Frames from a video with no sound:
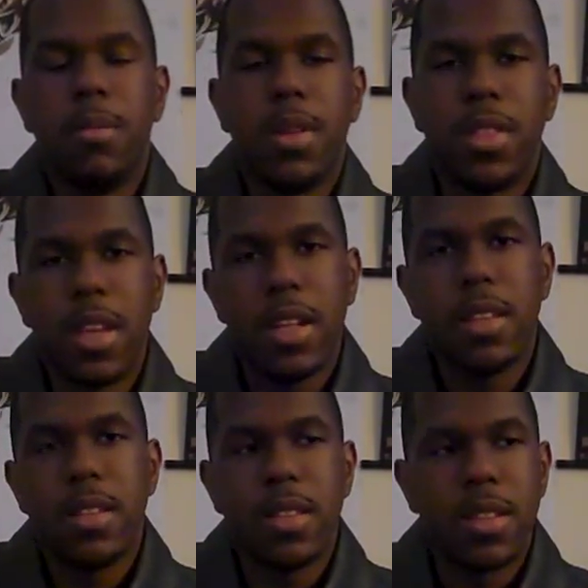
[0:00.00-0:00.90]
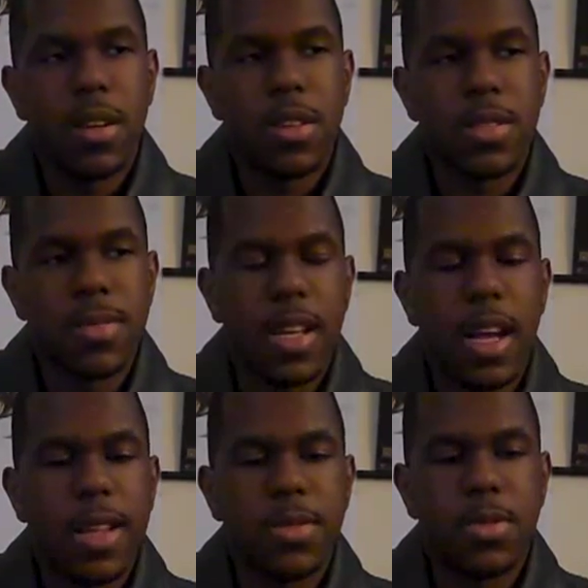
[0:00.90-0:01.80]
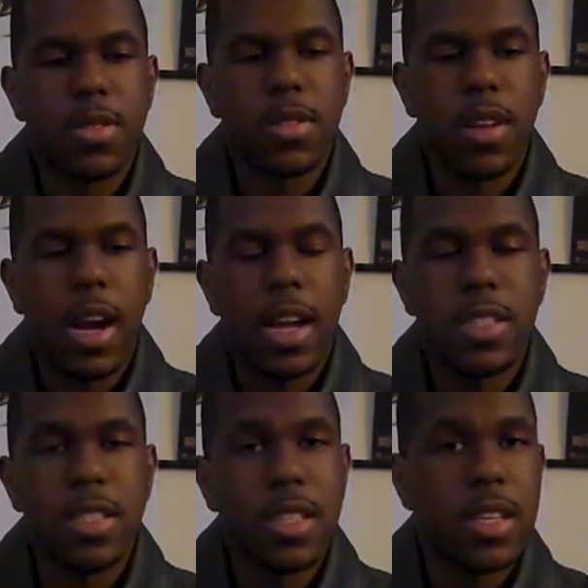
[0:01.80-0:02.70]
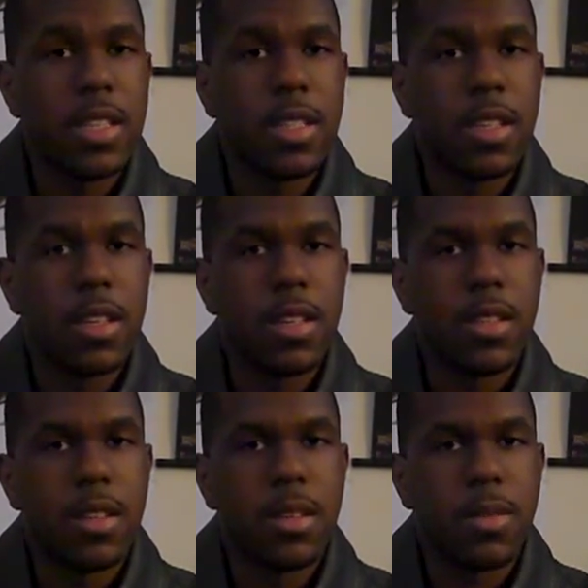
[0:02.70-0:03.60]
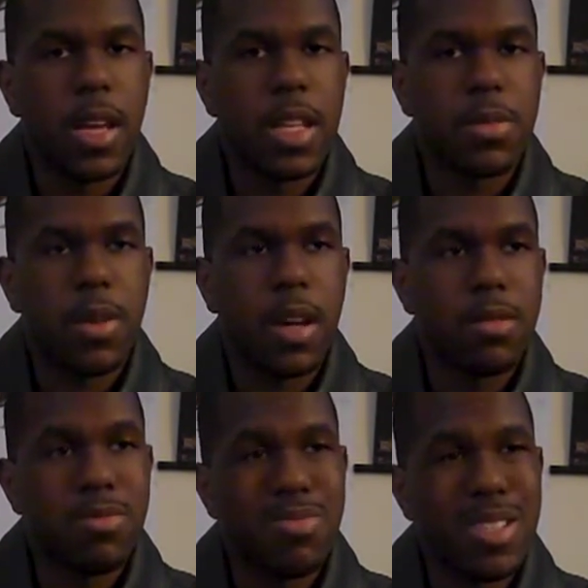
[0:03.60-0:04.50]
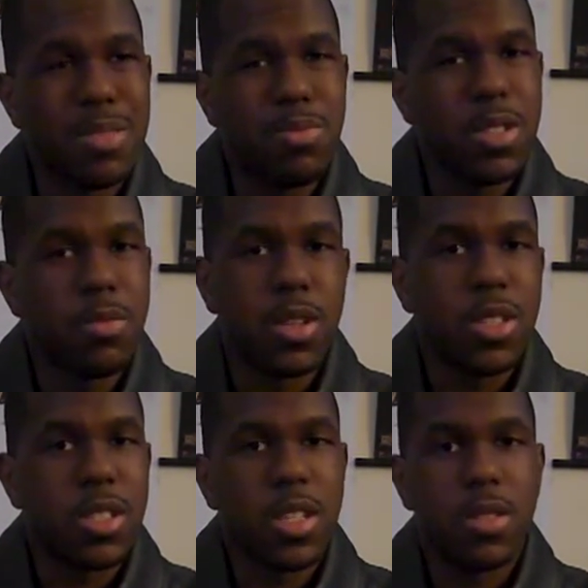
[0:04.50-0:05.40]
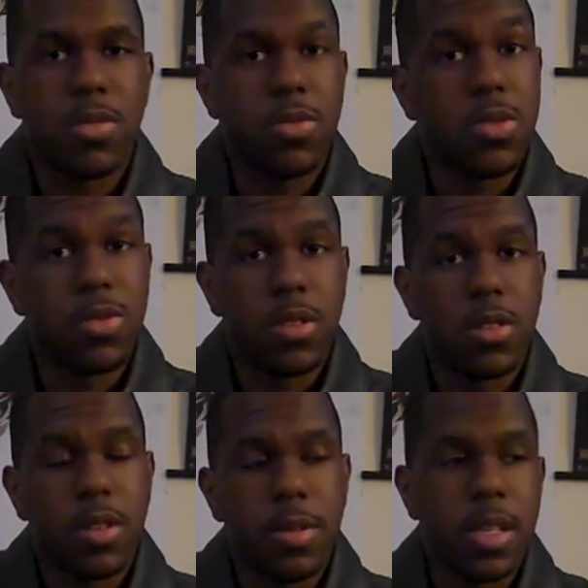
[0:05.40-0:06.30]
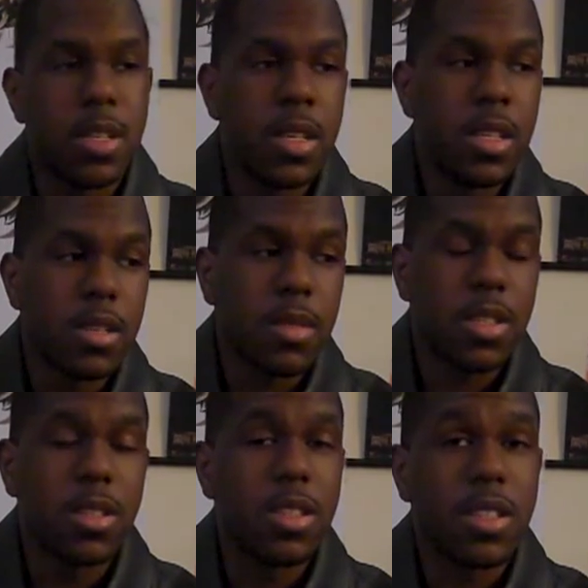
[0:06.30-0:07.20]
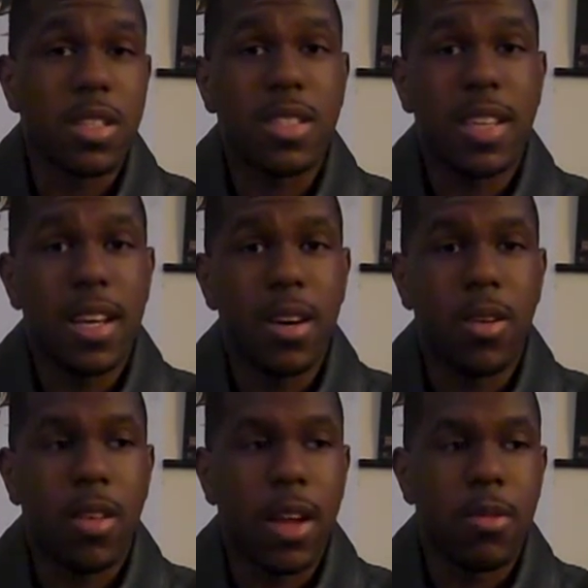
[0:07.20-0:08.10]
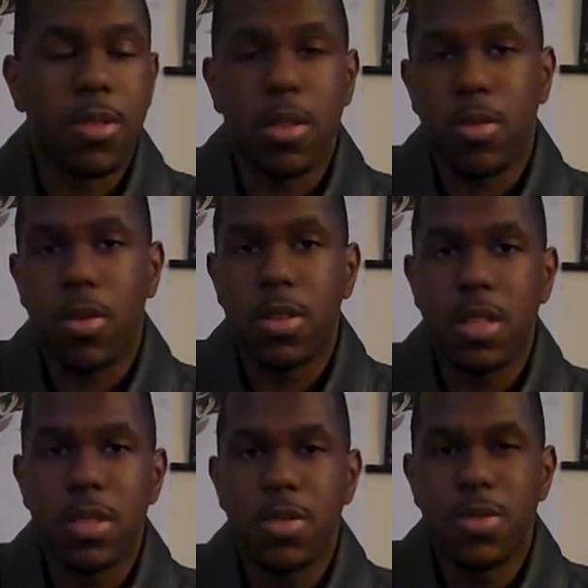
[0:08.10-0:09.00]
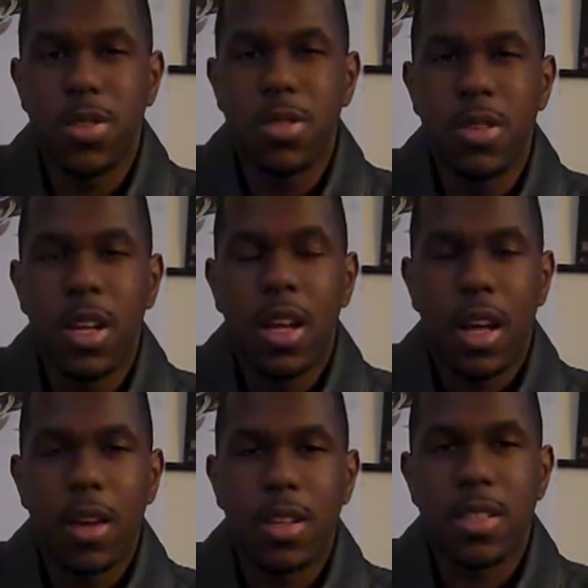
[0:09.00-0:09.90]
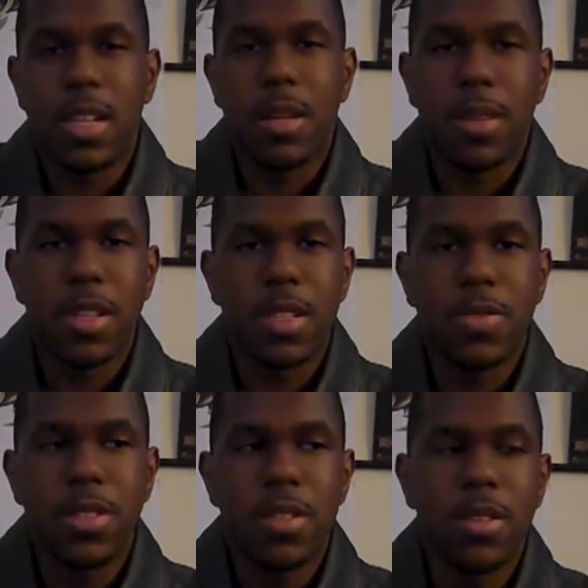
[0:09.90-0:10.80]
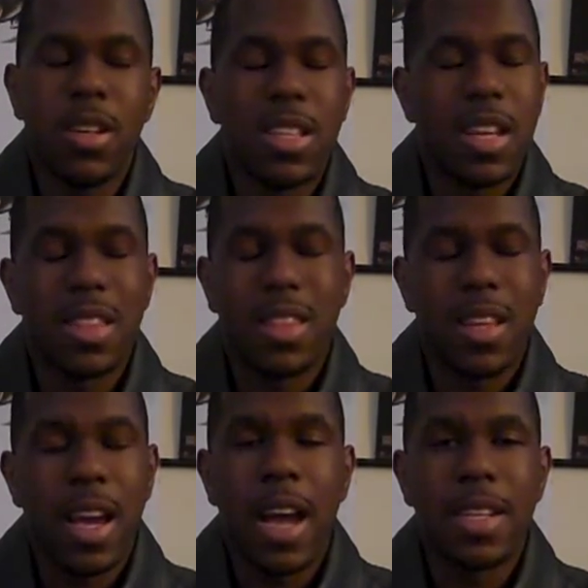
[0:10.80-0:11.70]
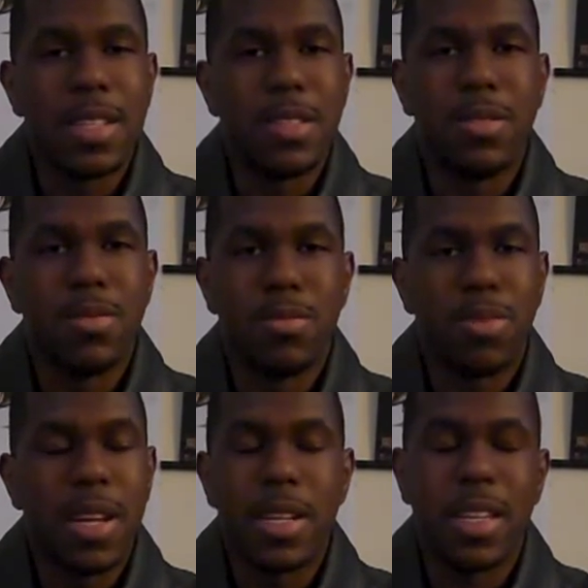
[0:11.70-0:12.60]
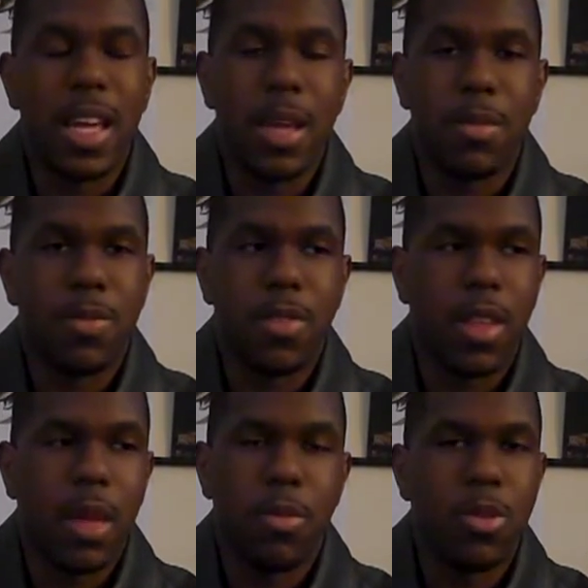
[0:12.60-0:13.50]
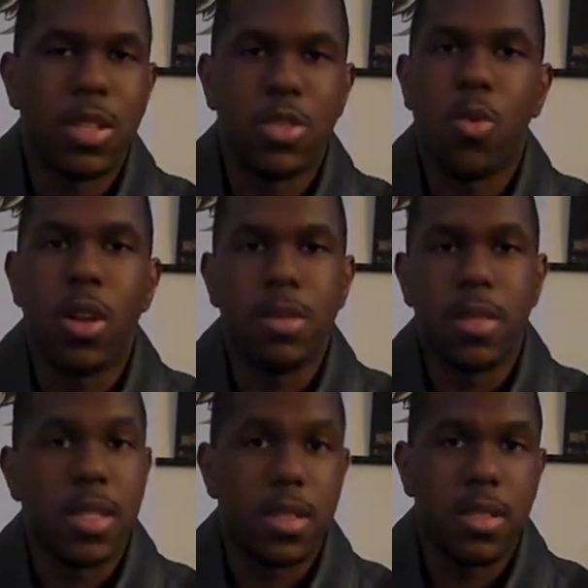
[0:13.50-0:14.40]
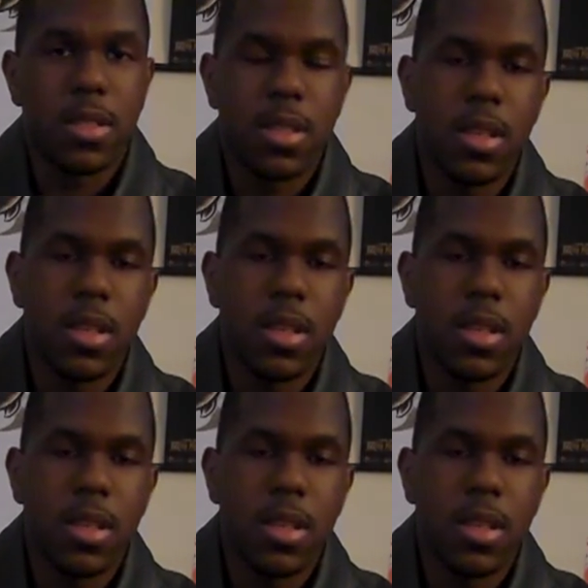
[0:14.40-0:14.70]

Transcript: But then there are some times where IGN and GameSpot, they pretty much just get the review wrong. I mean, sometimes you can just tell, like with the Cross review, I'll get to that in my next video, that the guy didn't play the game for like more than 20 minutes.